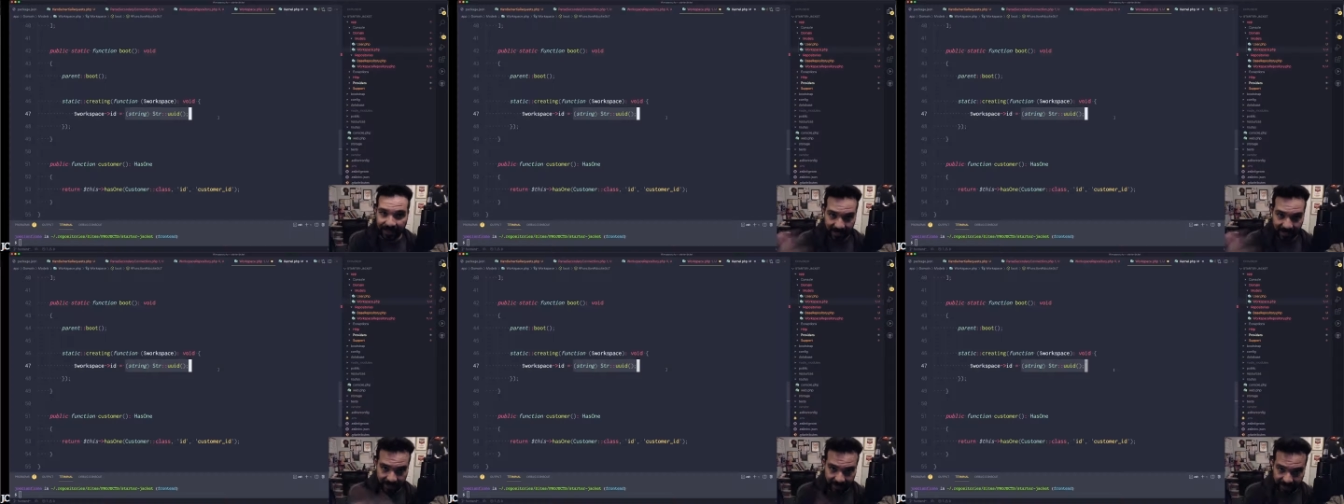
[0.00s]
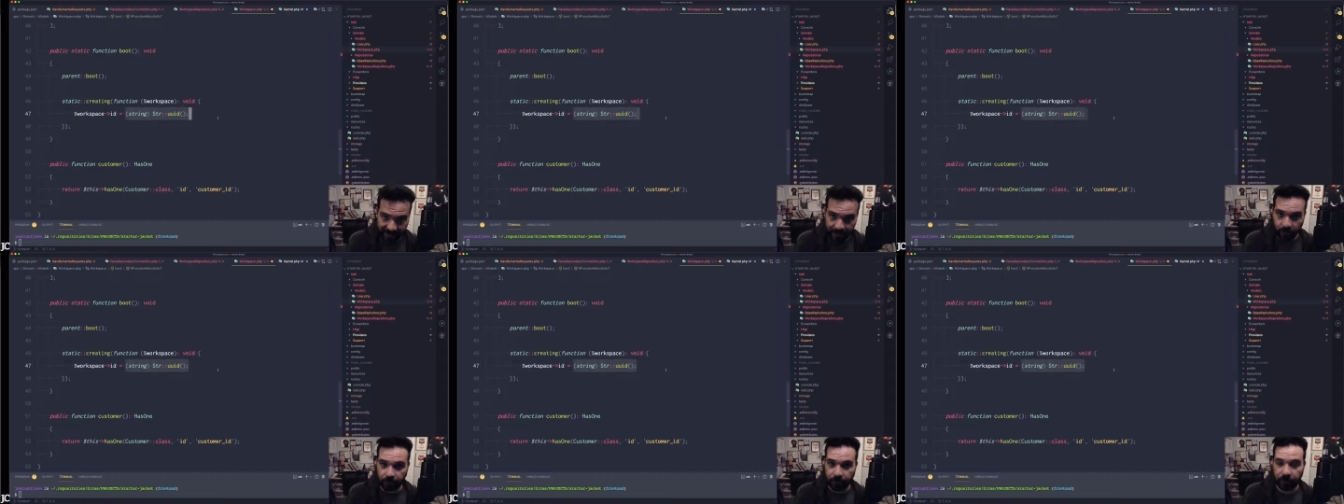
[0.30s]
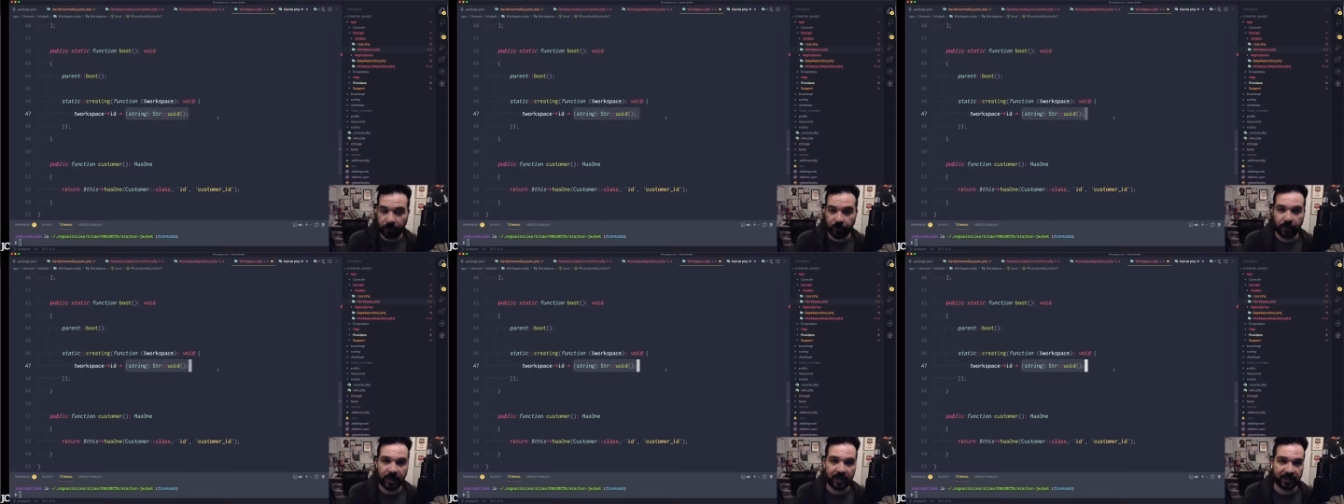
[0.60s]
And then I go through
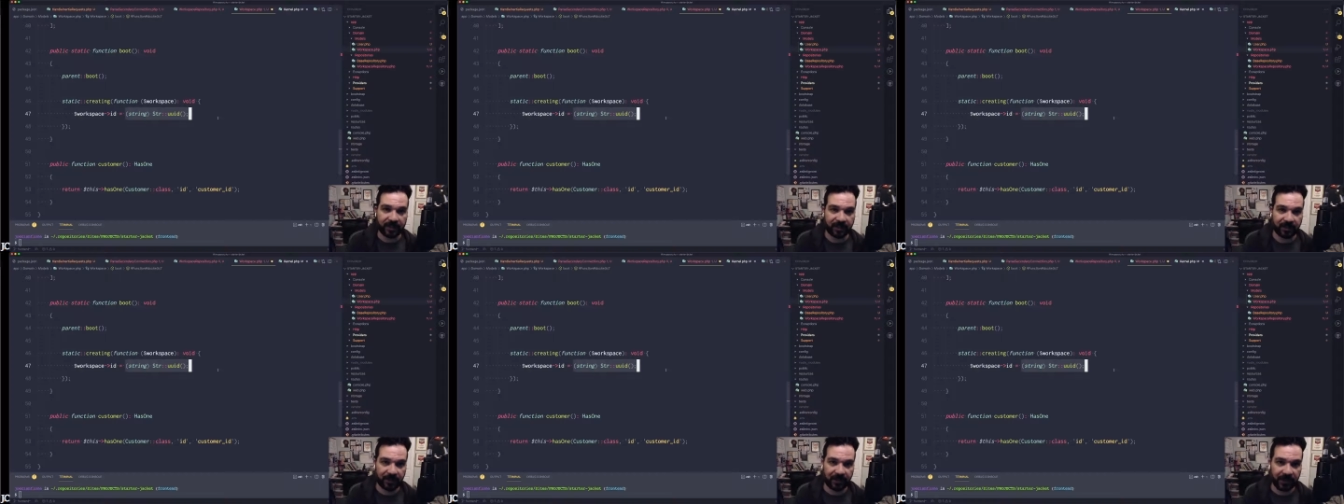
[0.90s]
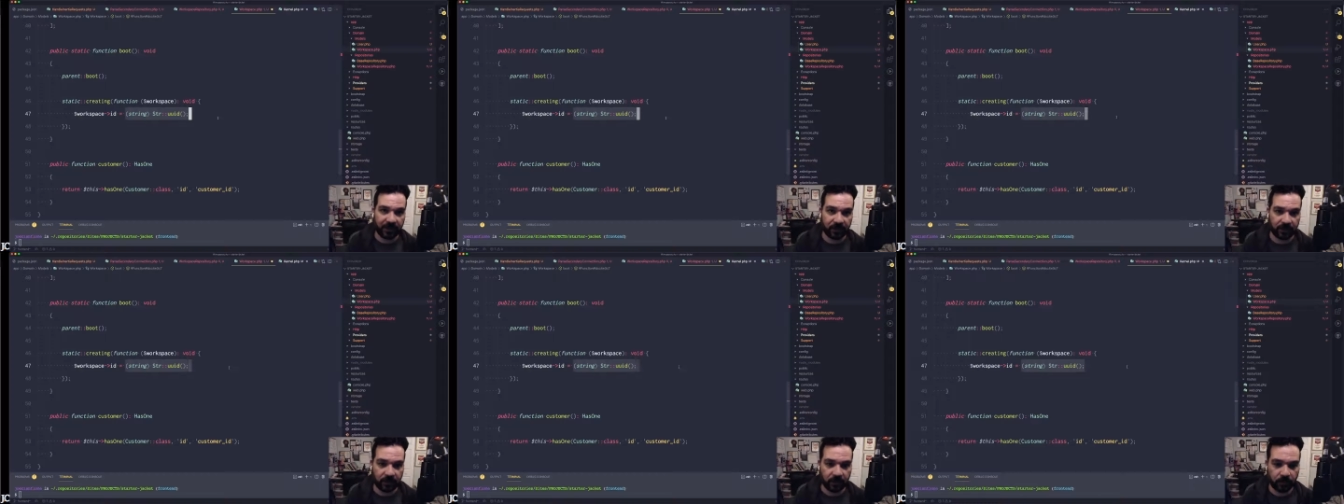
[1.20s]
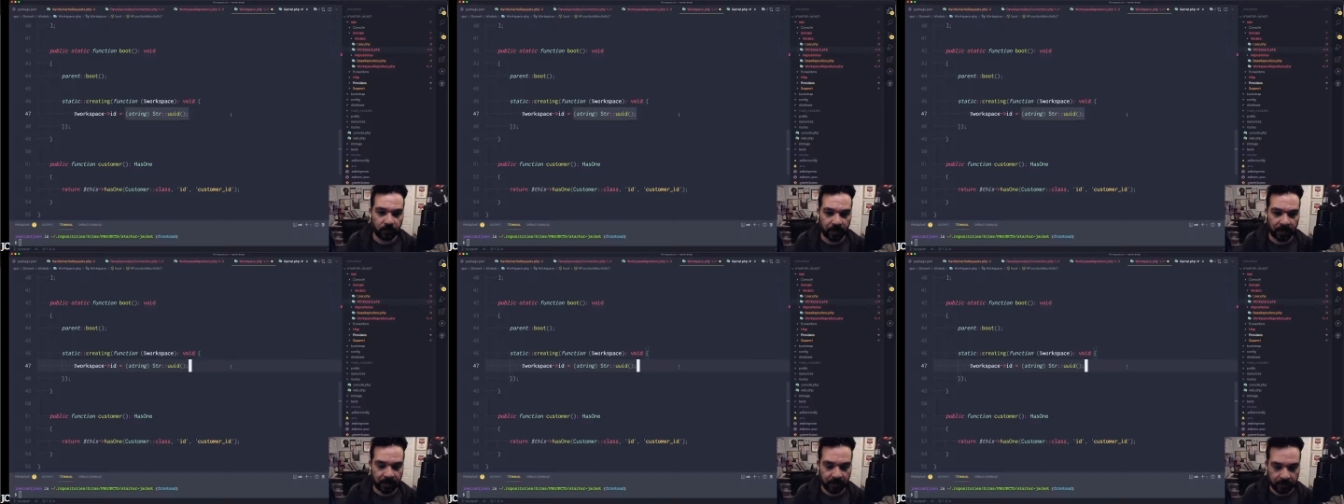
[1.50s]
the process of actually
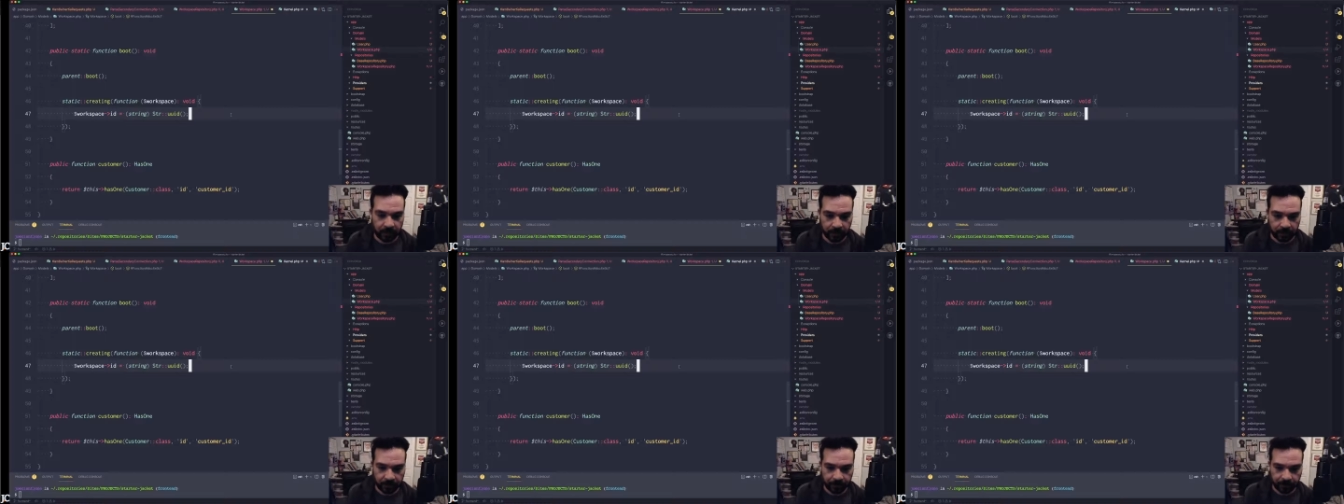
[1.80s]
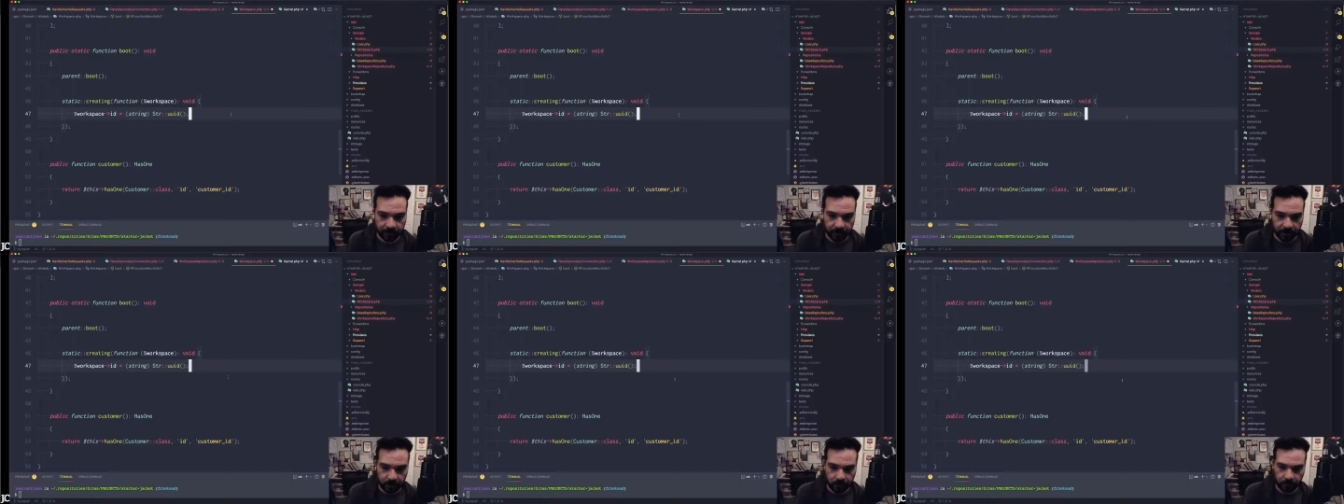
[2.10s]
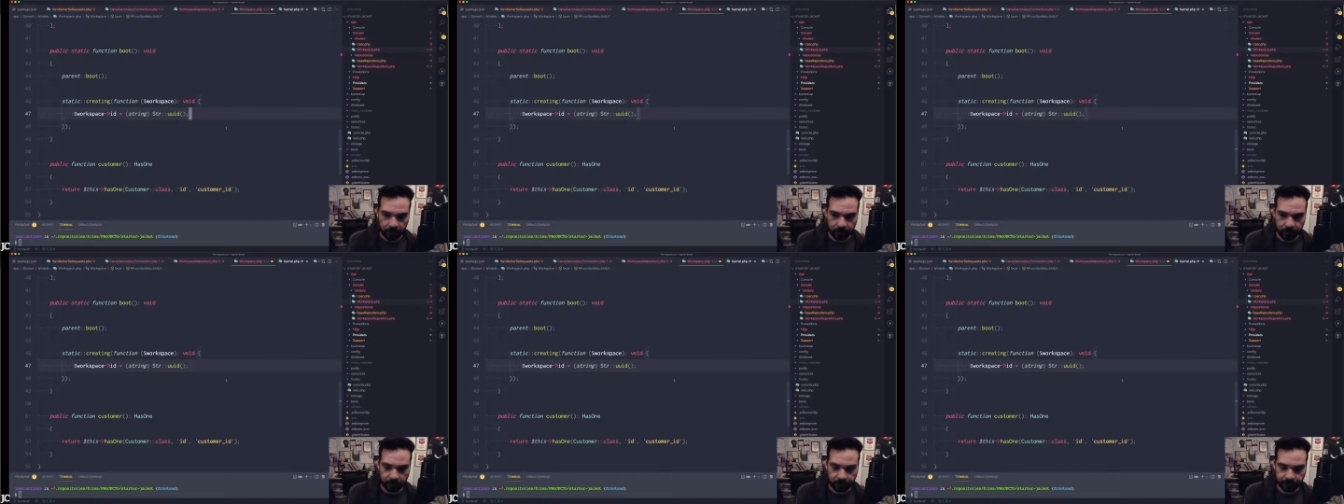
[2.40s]
creating the
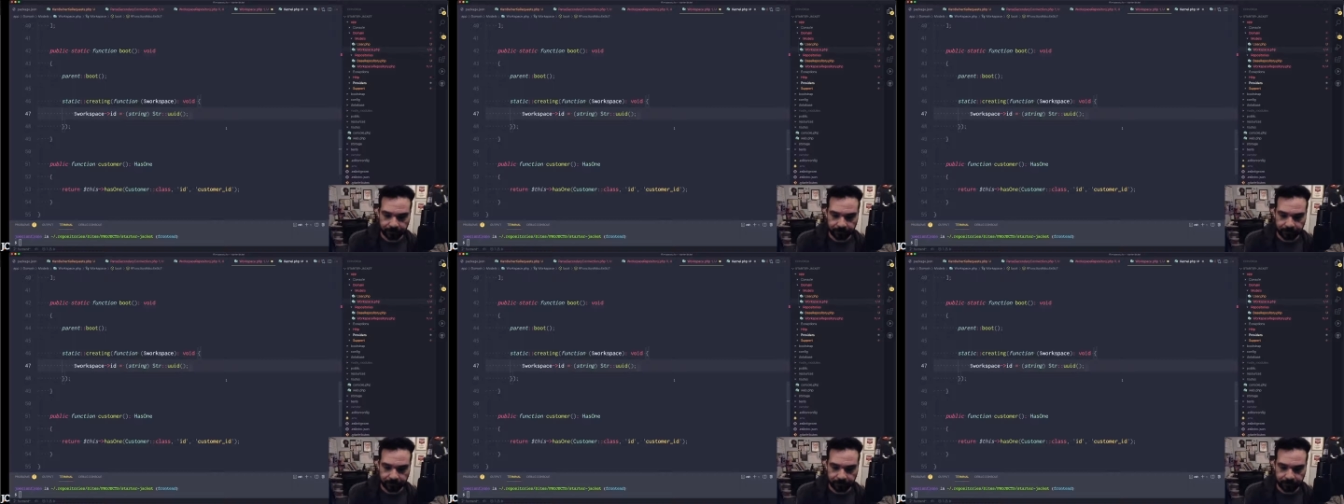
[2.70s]
user